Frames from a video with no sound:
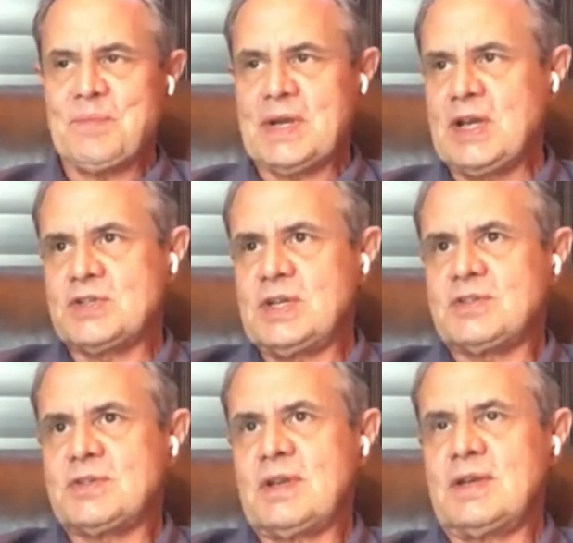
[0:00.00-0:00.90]
Because
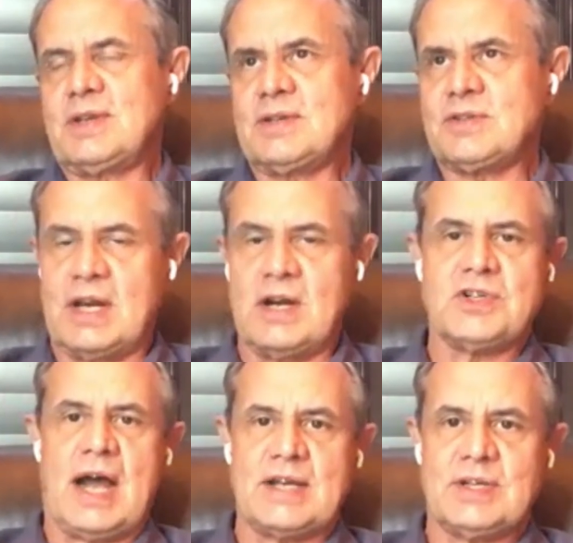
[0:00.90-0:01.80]
it's
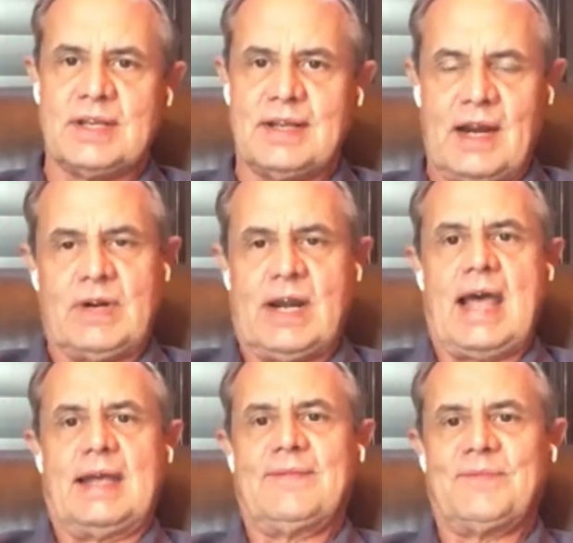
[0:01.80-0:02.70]
energizing every
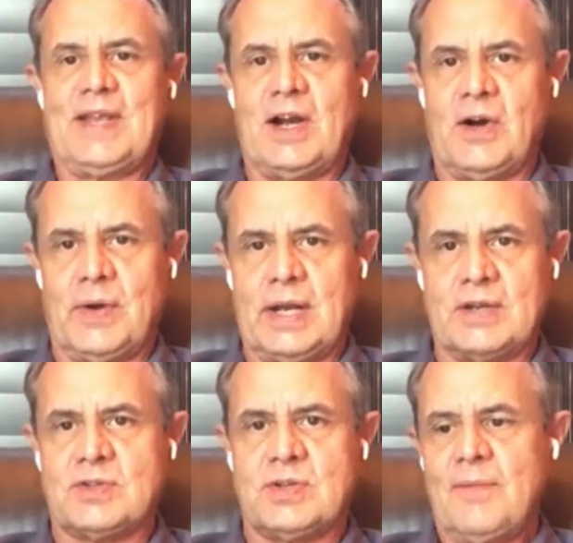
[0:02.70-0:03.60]
day, and
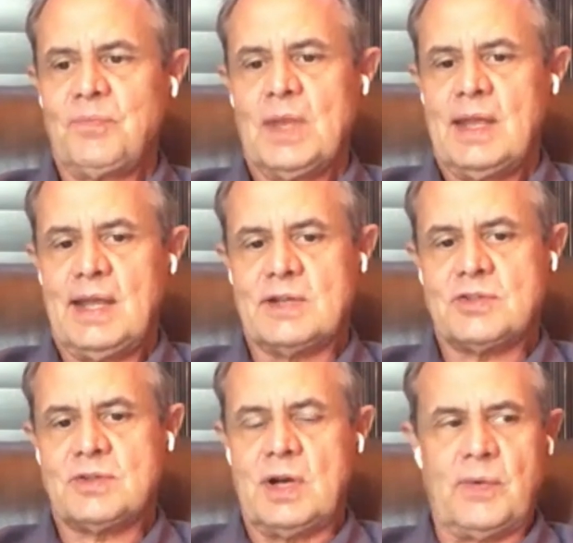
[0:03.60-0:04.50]
it's
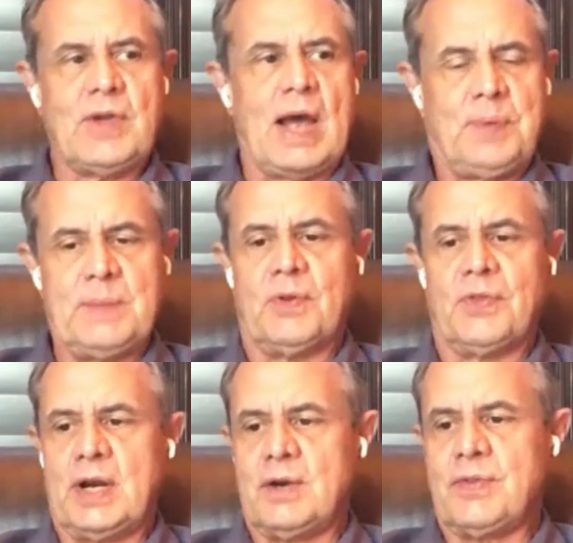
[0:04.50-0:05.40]
we've got people
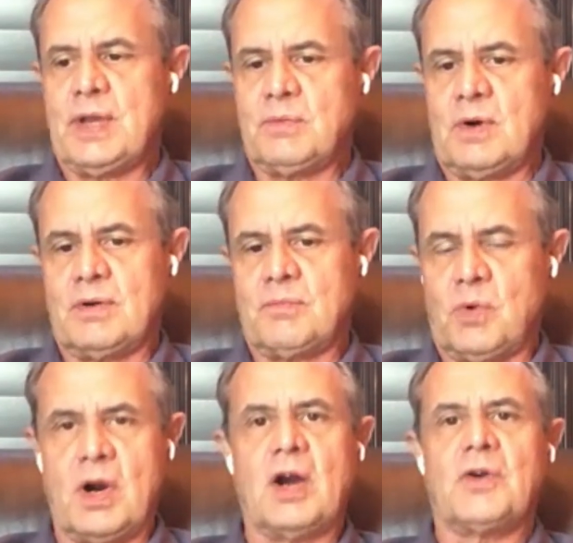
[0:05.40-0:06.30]
there that
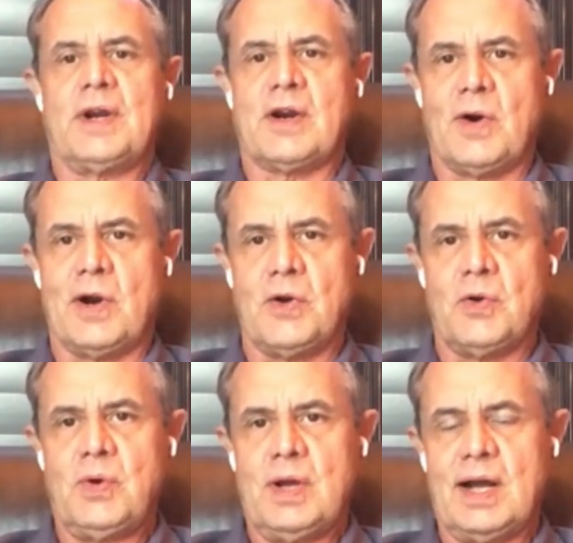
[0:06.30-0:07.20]
were hungry to
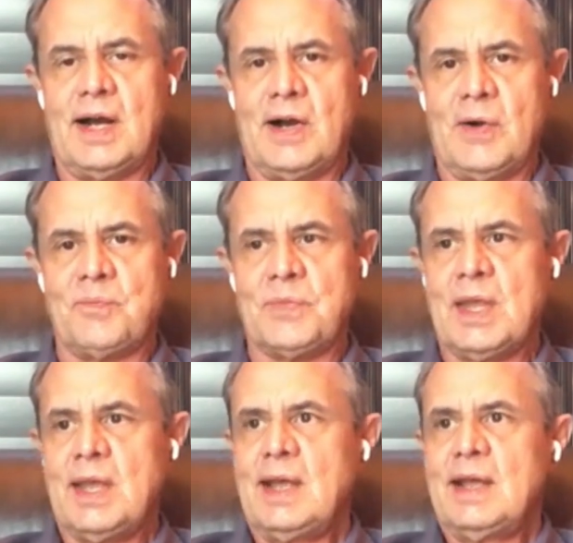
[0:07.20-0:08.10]
grow.
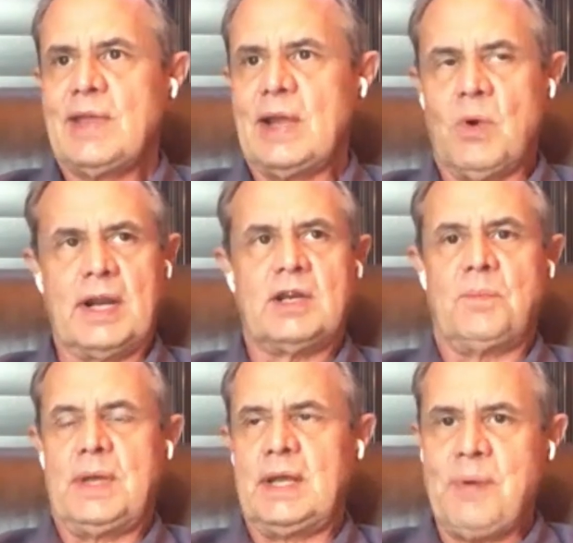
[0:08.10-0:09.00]
They wanted to
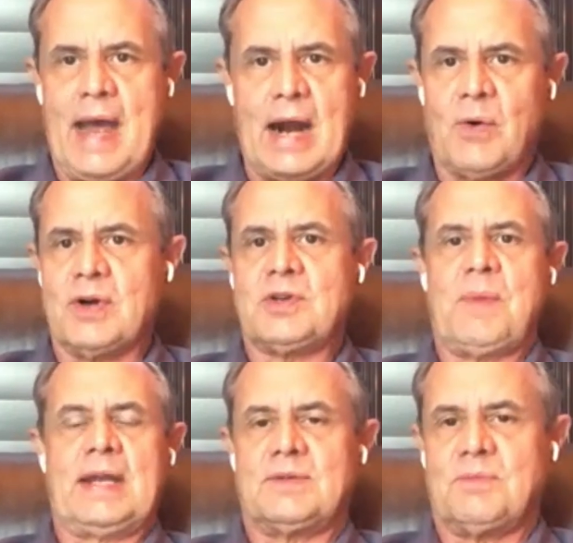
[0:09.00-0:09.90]
be empowered to
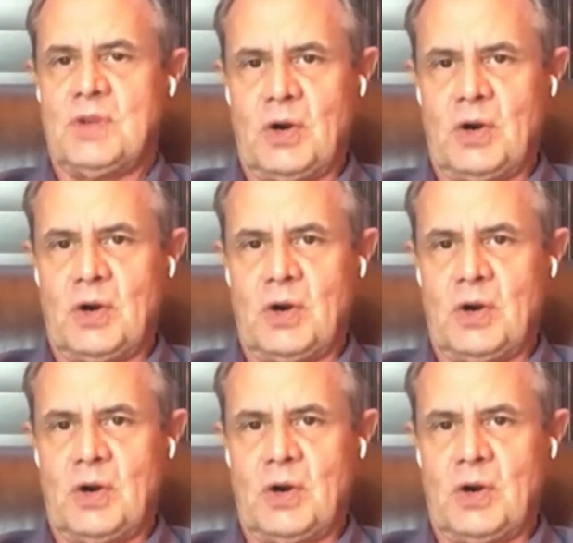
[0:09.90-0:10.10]
make,